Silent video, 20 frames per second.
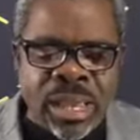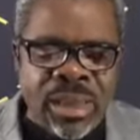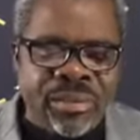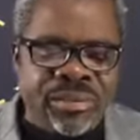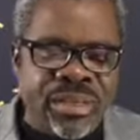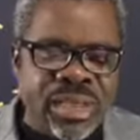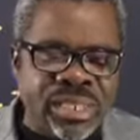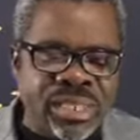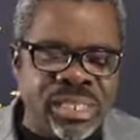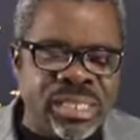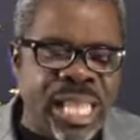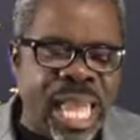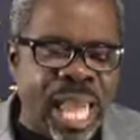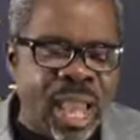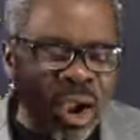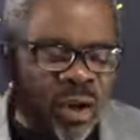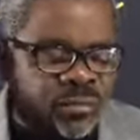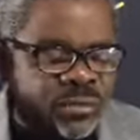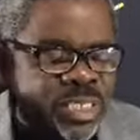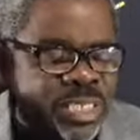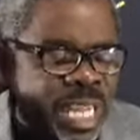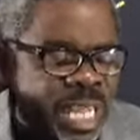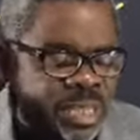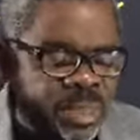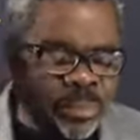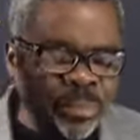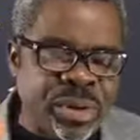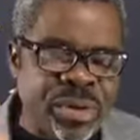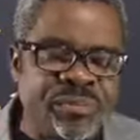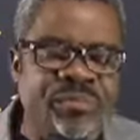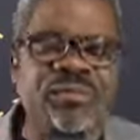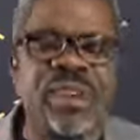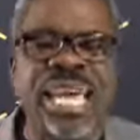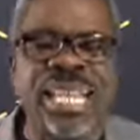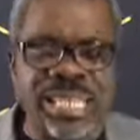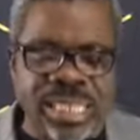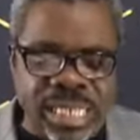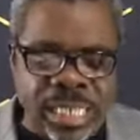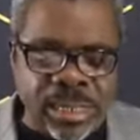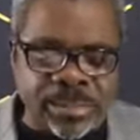The snare of death
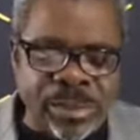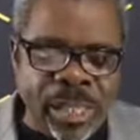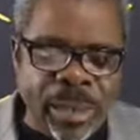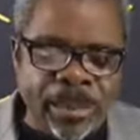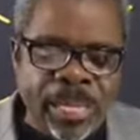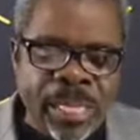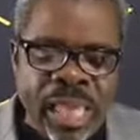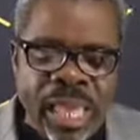prevented me.